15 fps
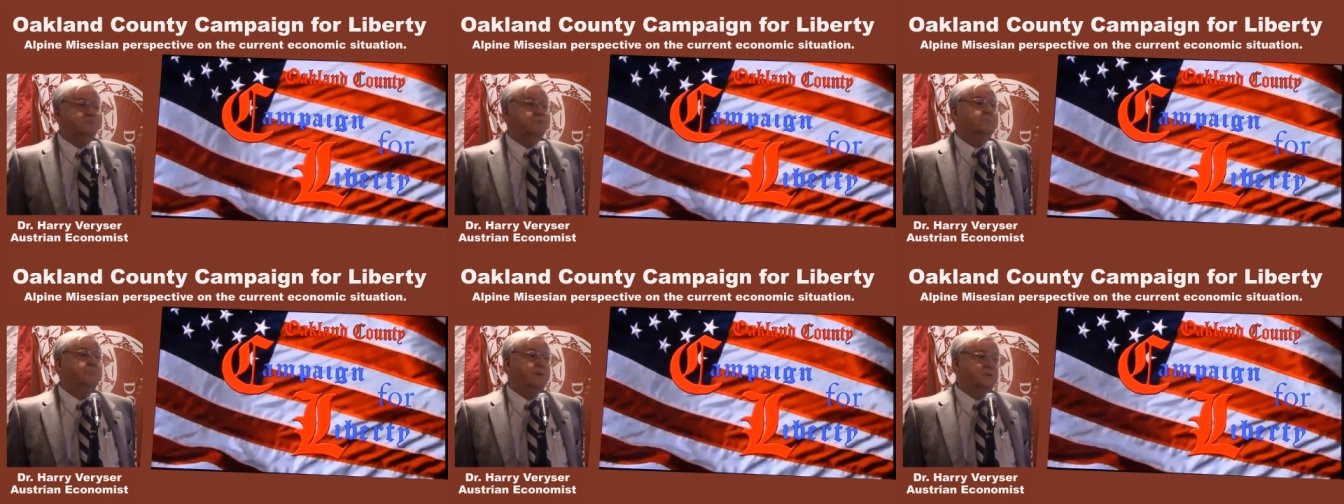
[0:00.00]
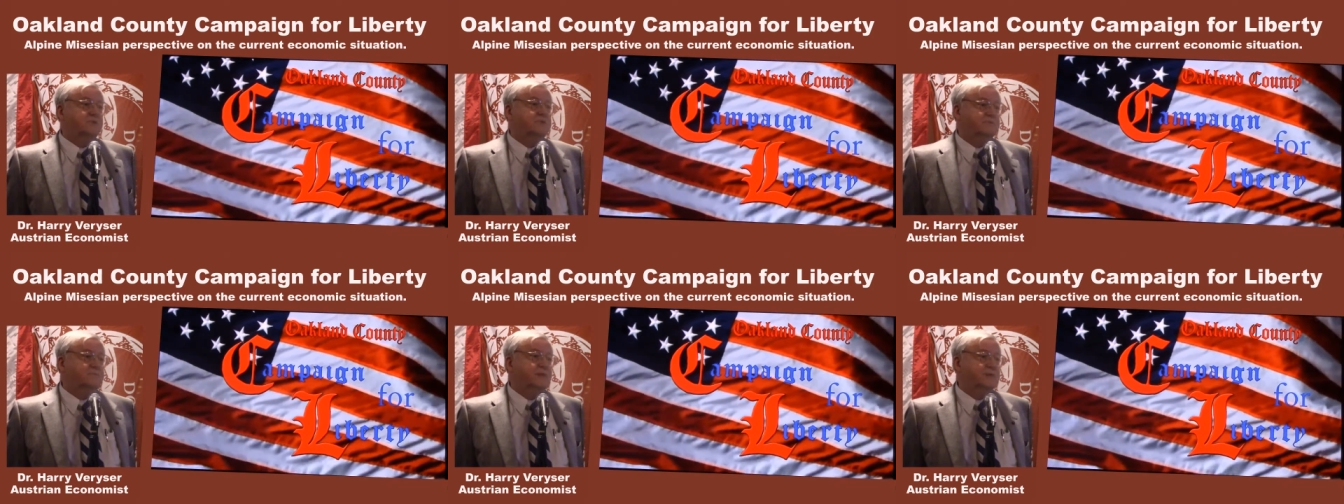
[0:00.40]

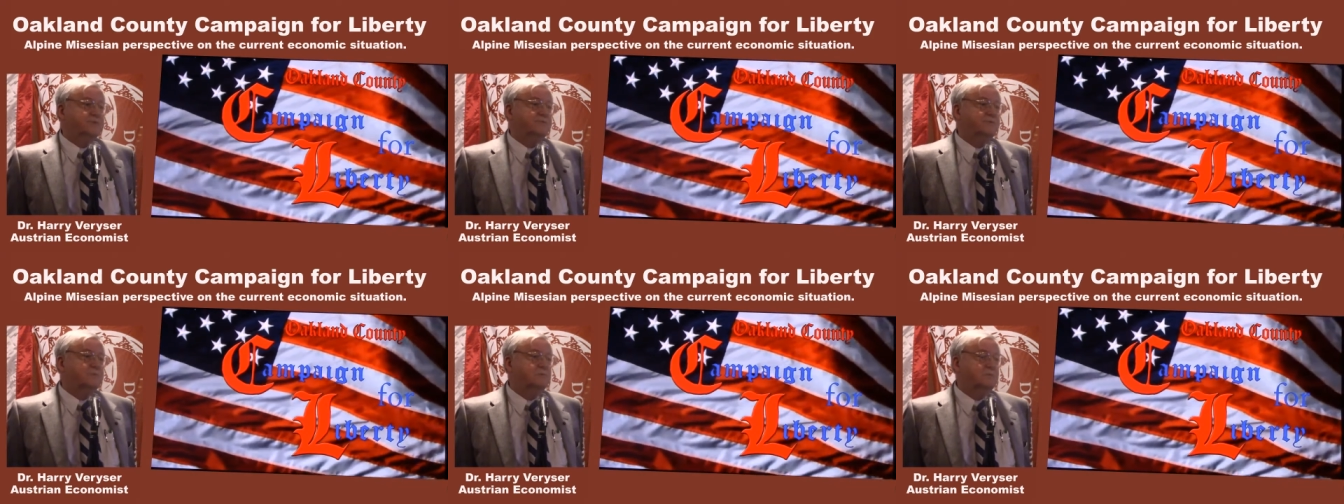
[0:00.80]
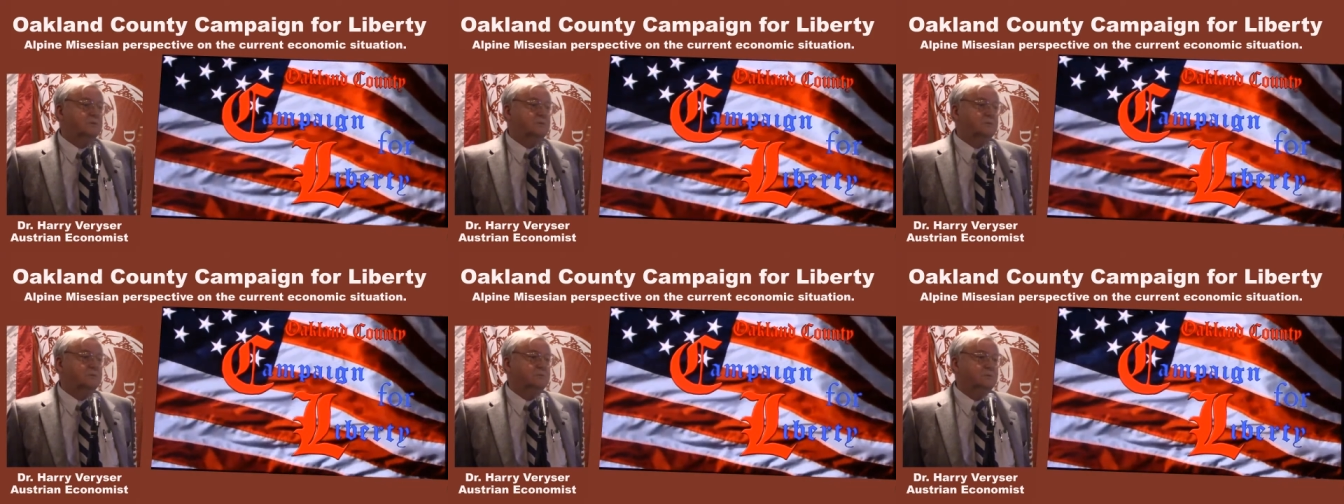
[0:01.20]
tremendous mess for the
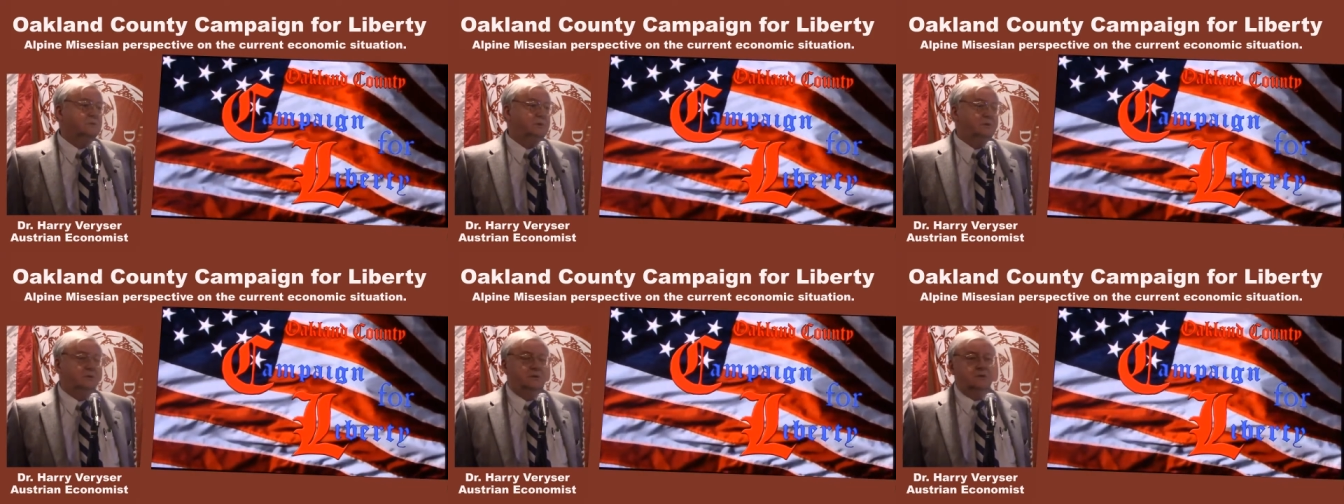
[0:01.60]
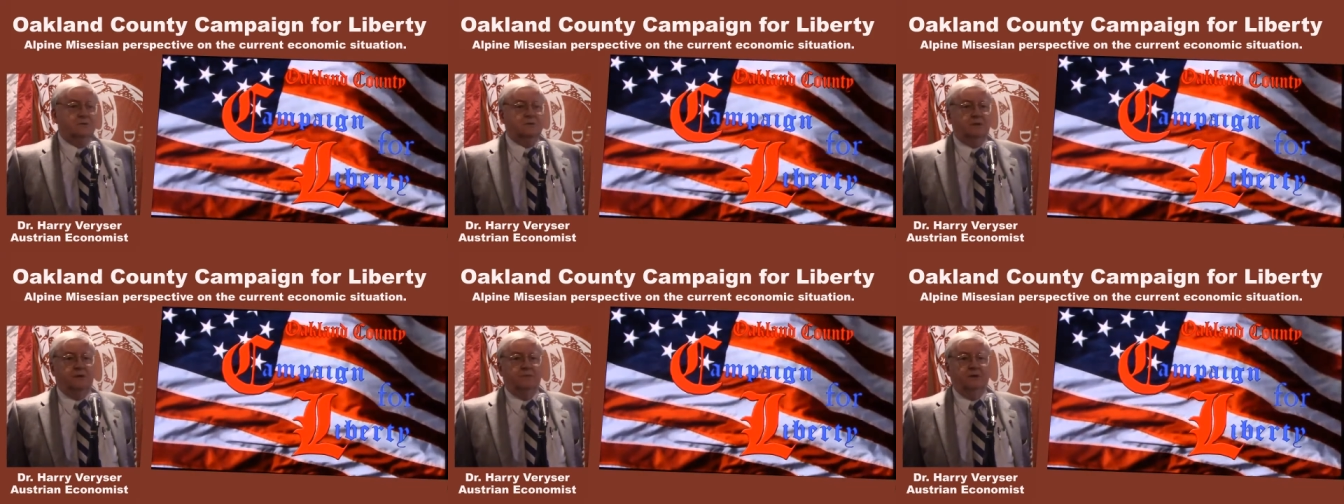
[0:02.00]
world.
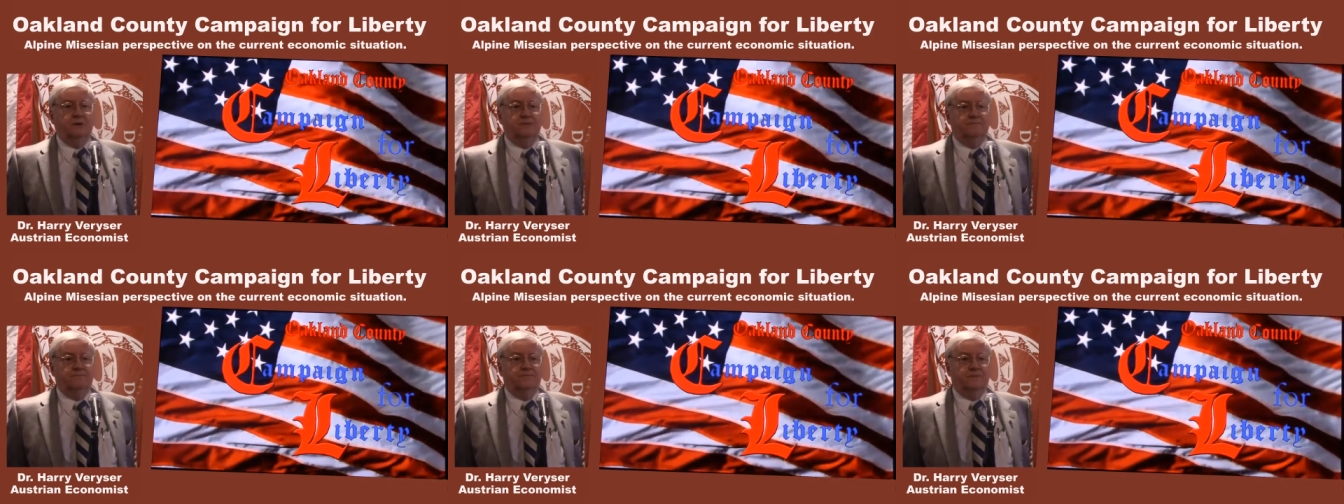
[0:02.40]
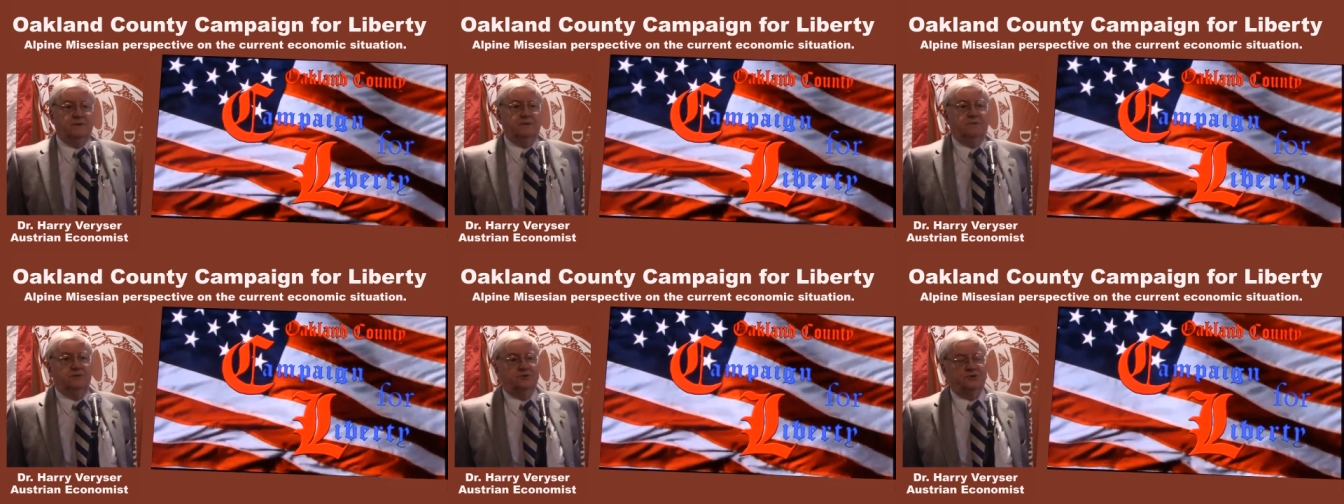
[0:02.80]
So, I
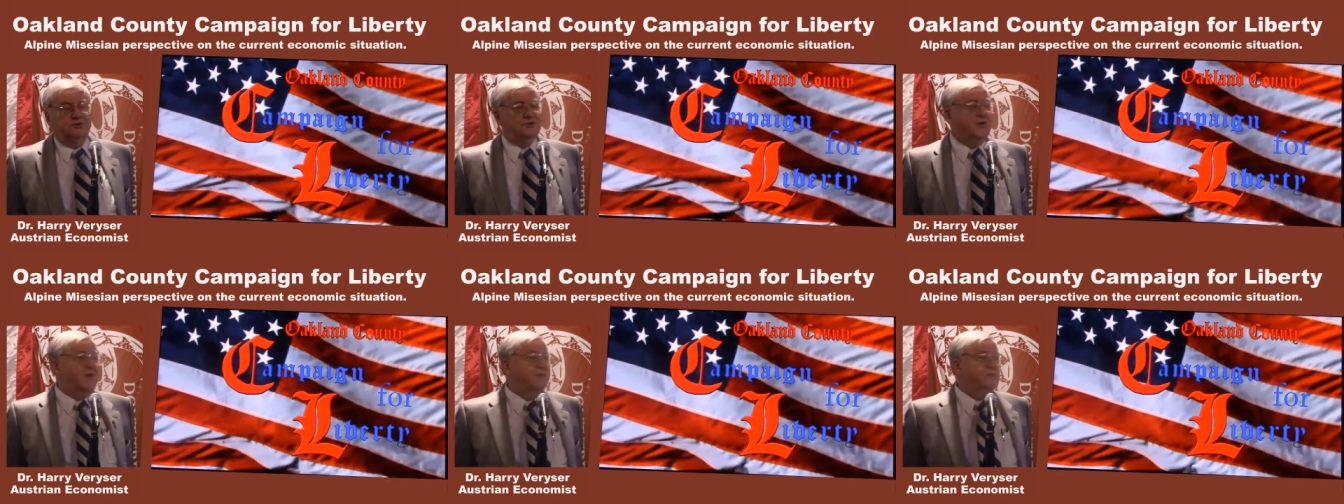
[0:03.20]
mean, could you say